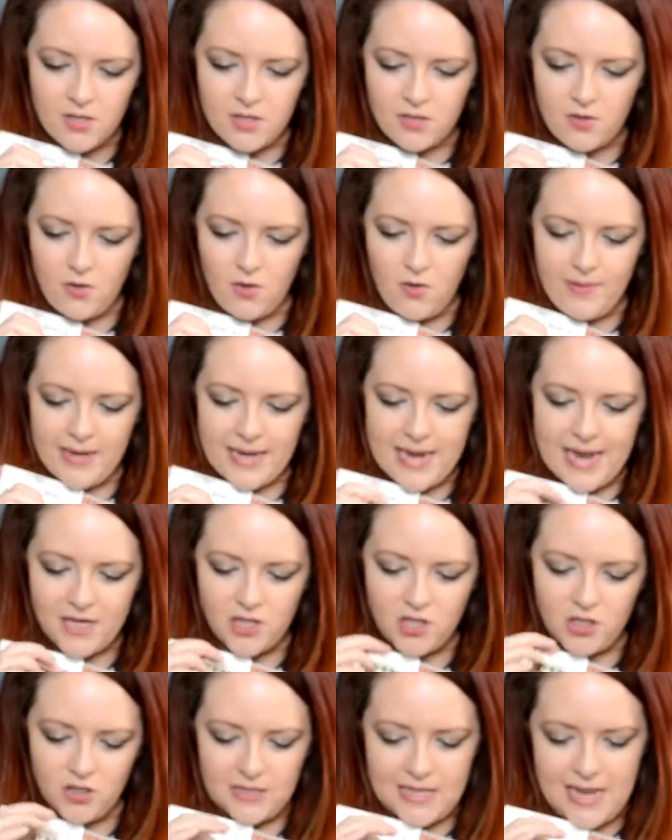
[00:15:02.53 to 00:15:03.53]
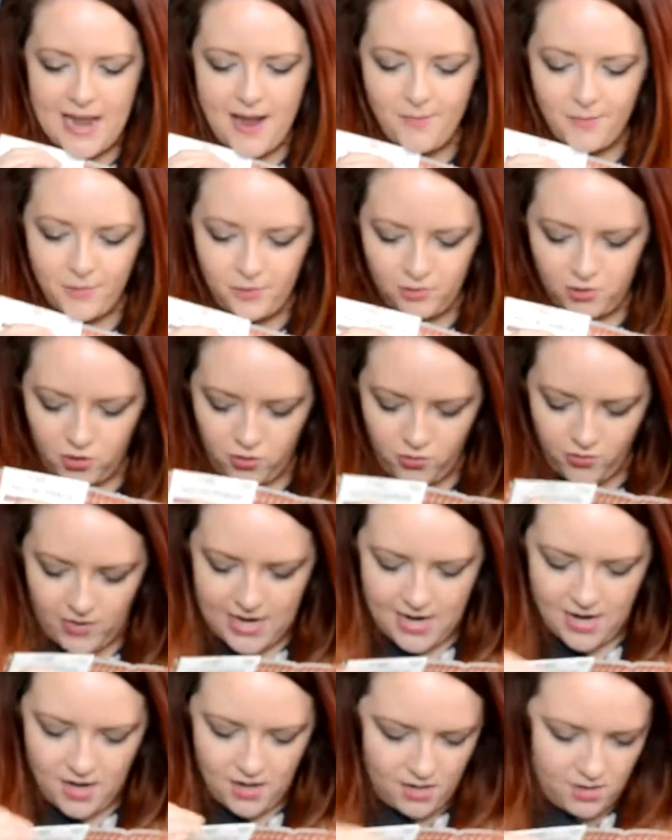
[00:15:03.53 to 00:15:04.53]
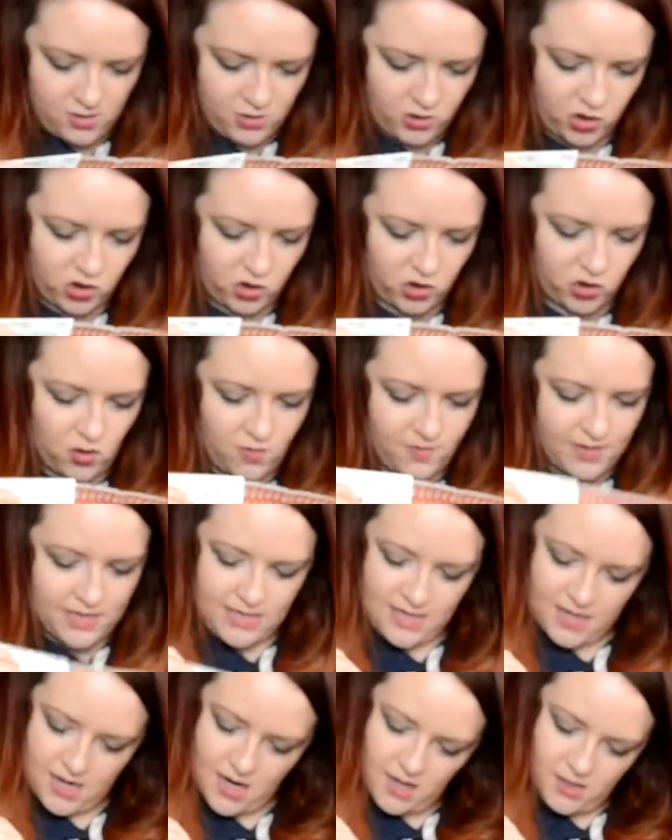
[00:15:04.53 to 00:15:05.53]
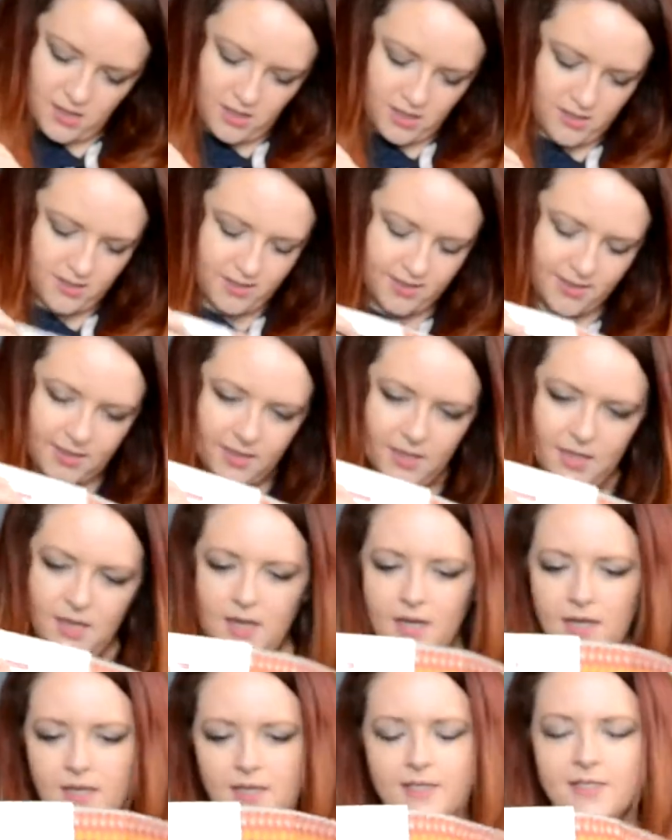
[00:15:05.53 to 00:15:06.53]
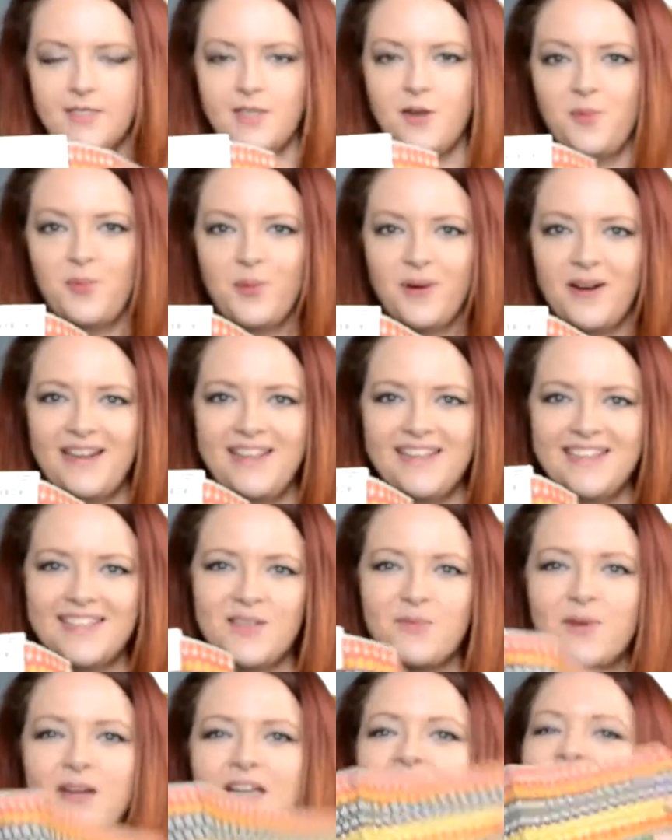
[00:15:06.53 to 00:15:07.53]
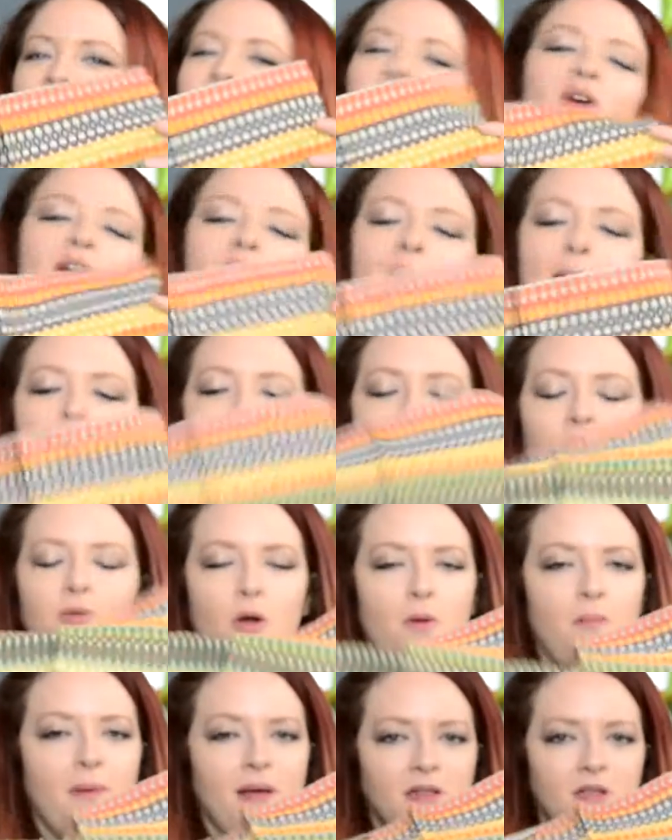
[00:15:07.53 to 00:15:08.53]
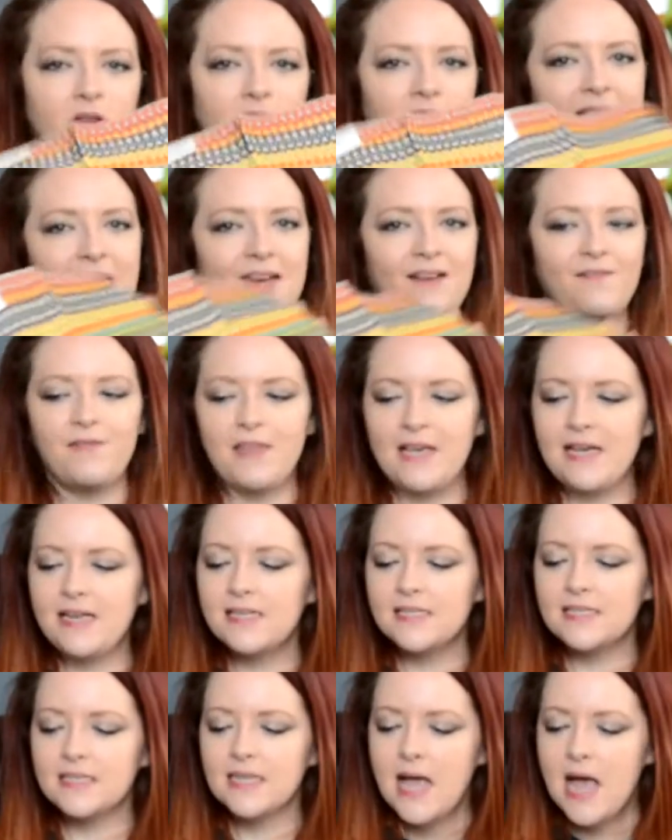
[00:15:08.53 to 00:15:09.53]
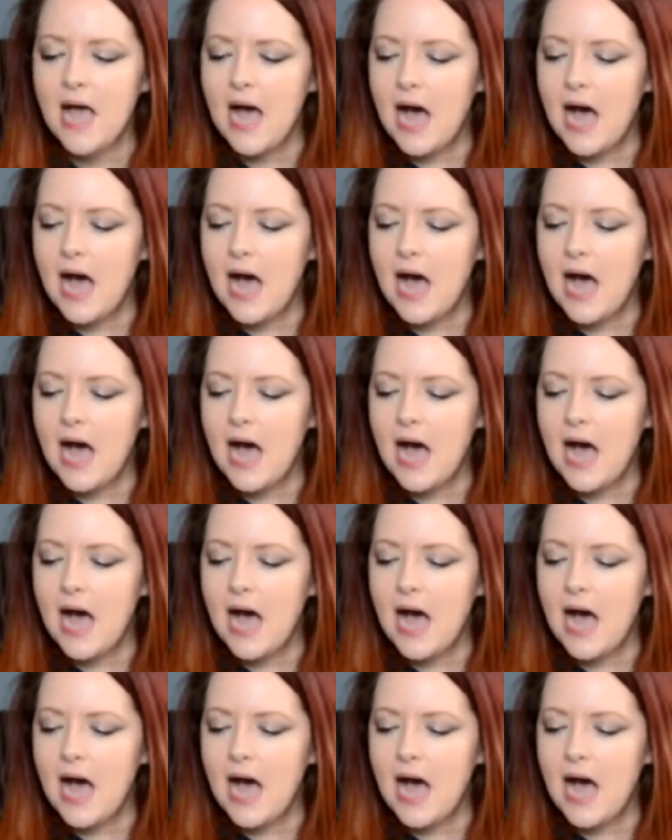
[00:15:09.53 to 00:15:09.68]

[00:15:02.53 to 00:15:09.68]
there's, oh my gosh, there's emerald green. There's so many colors. So pretty. So we're going to do a couple throw pillows out of this.